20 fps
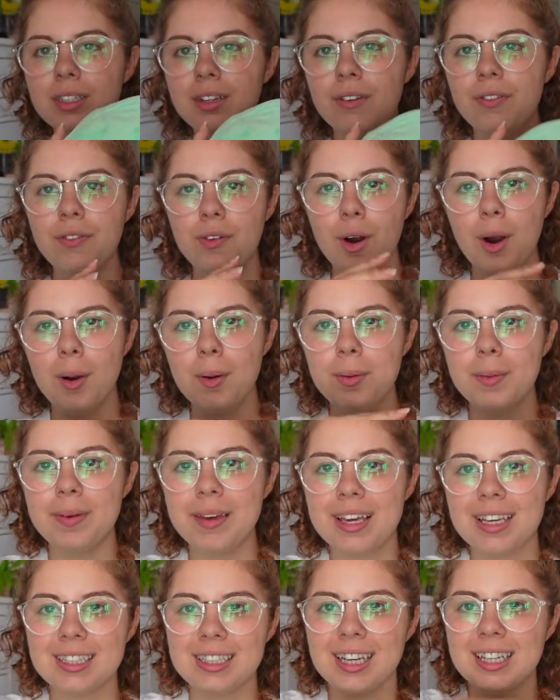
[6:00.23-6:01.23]
deformed
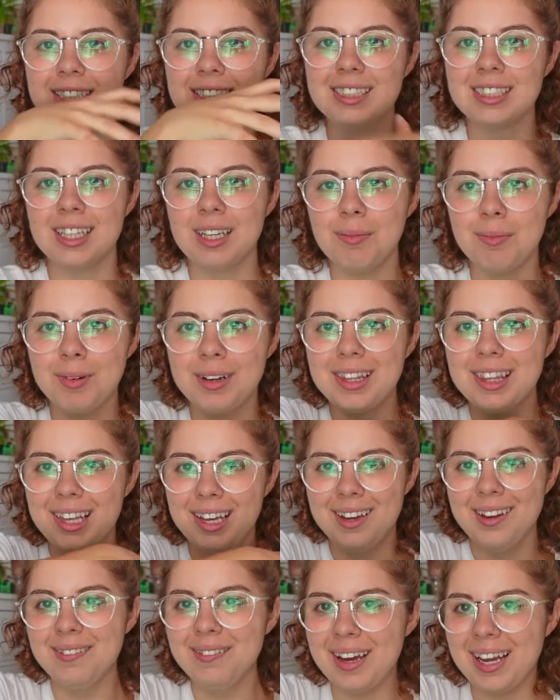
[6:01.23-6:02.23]
because I sleep with
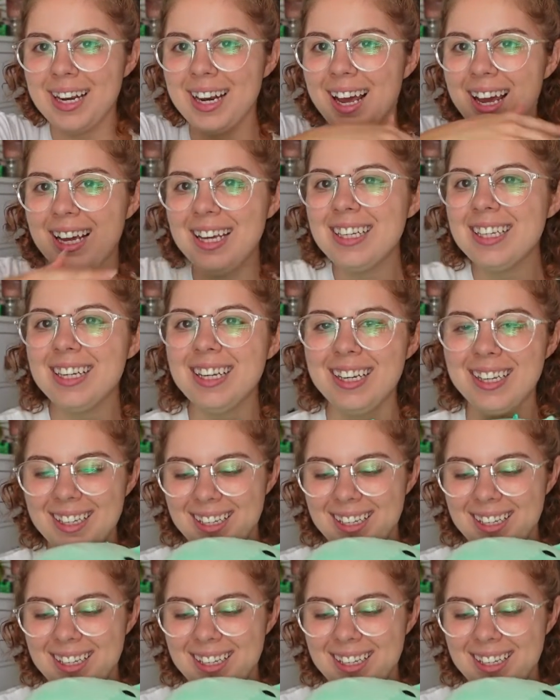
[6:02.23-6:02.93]
him at night